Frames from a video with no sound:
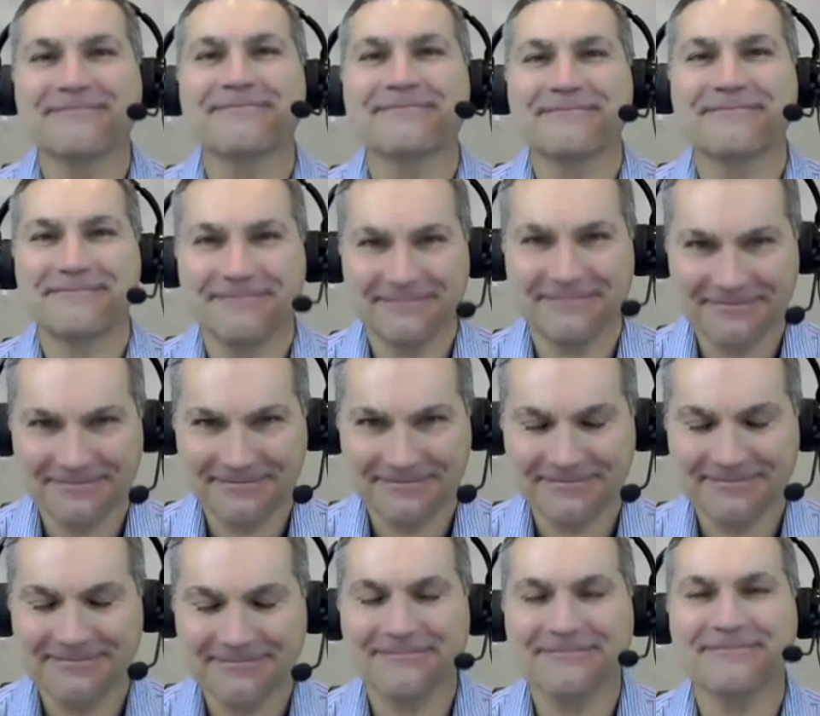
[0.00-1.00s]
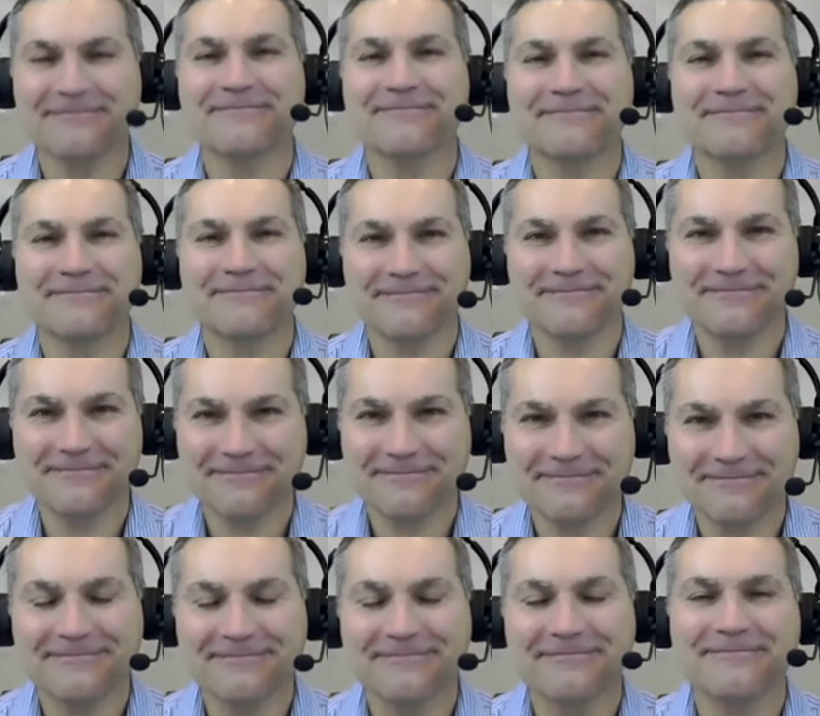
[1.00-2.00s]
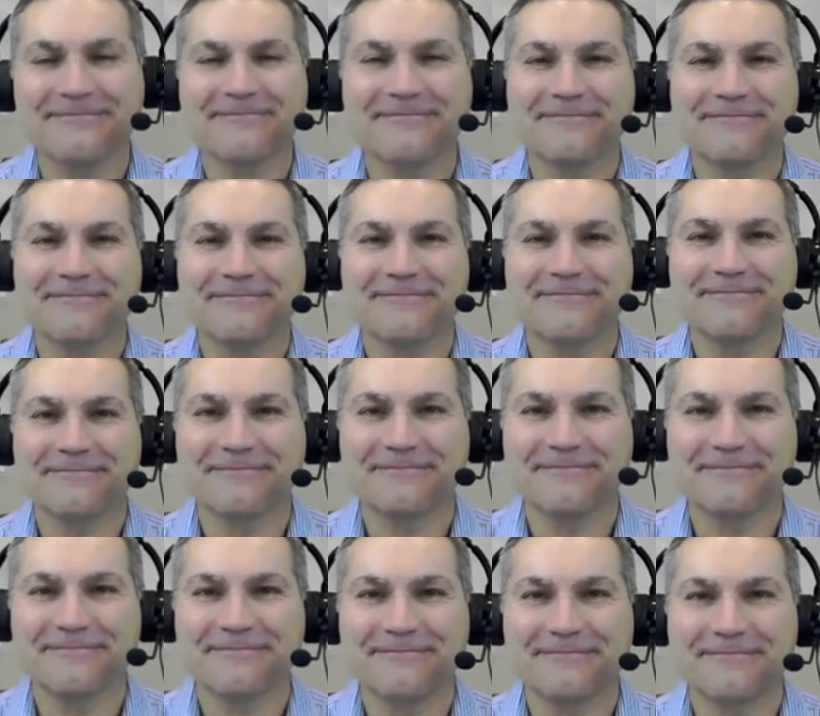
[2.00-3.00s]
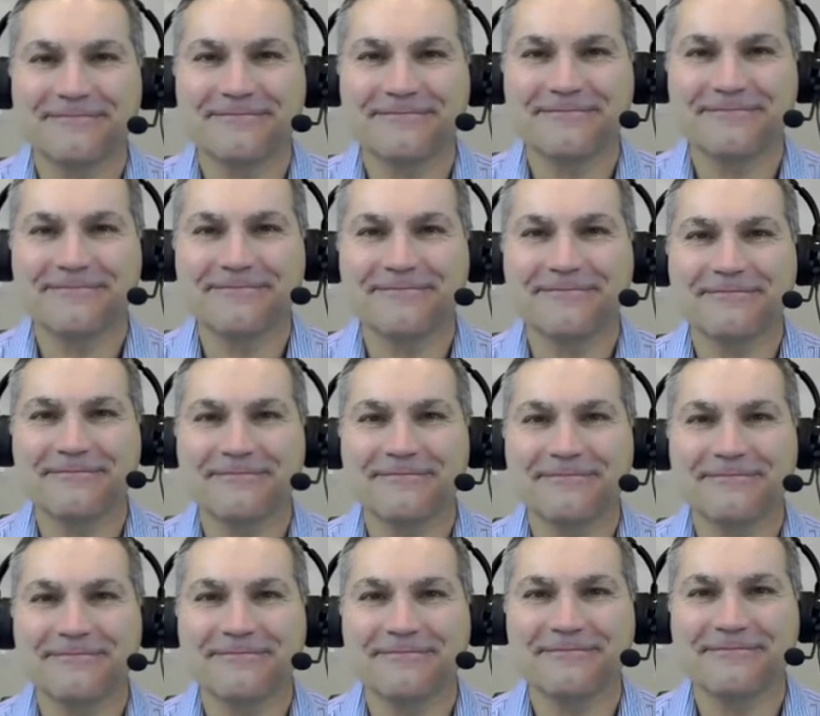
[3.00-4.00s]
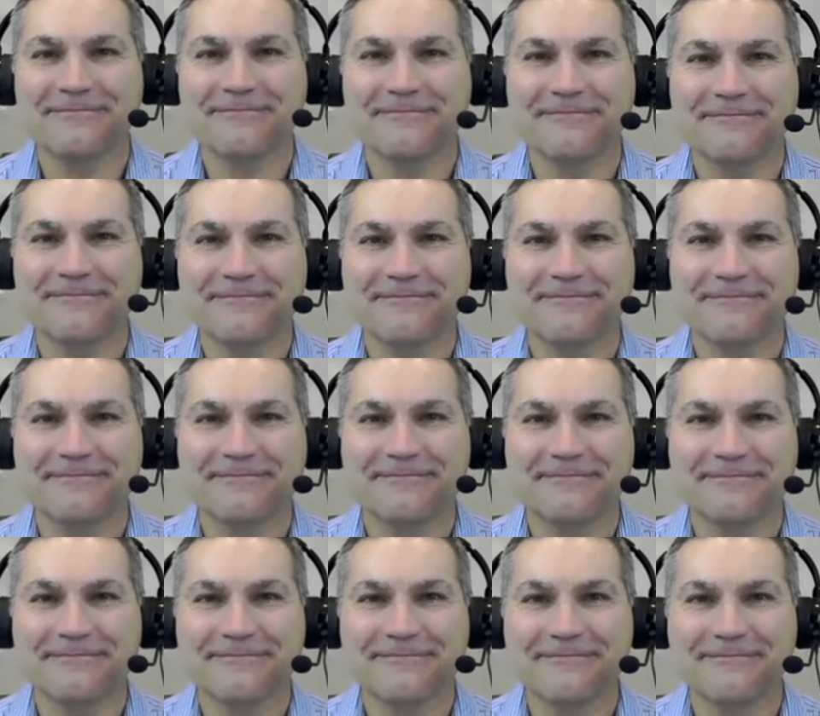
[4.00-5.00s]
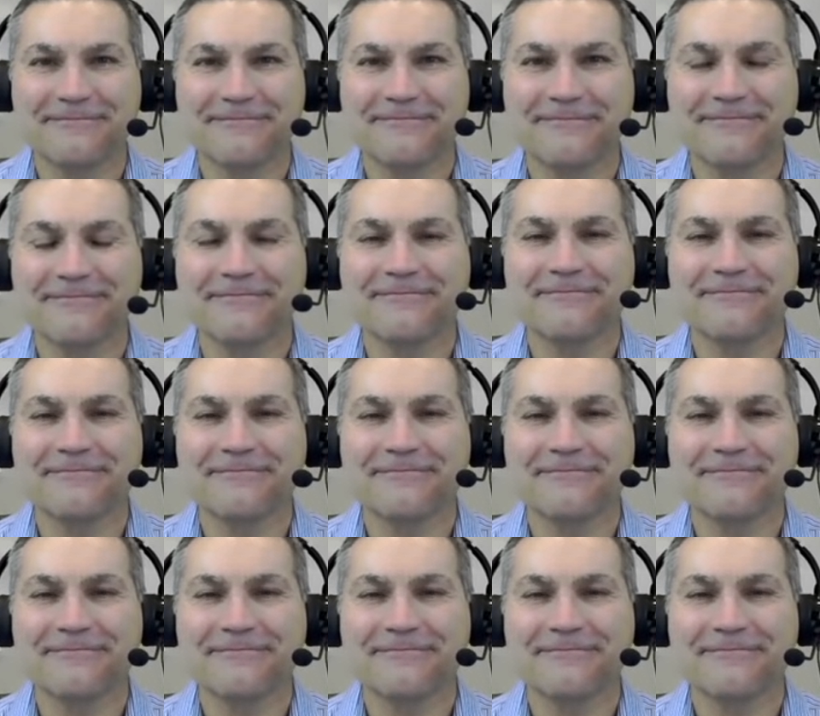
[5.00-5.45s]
The person shown says nothing.